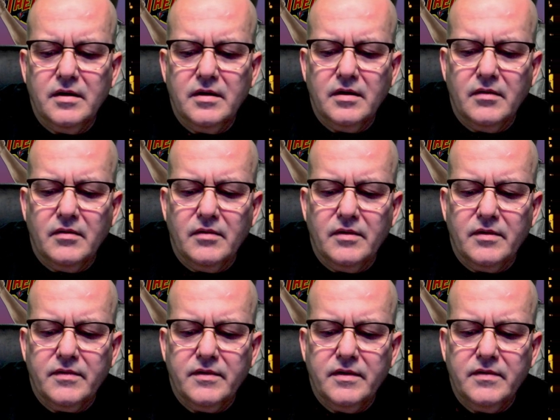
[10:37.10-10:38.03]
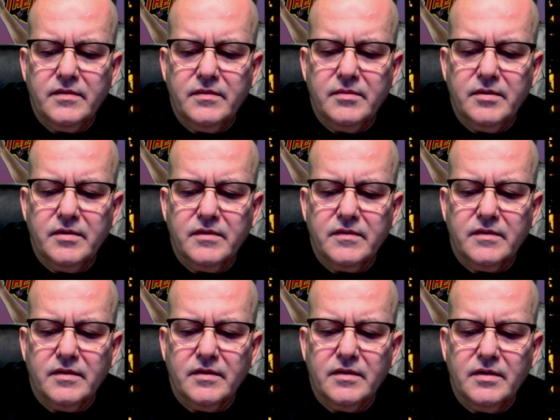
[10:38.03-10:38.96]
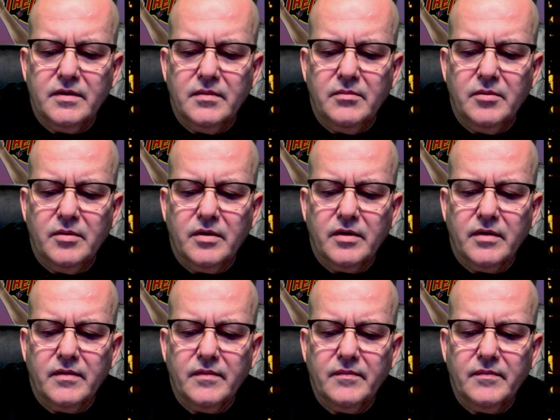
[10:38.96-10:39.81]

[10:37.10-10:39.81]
no, this needs to be just a little more.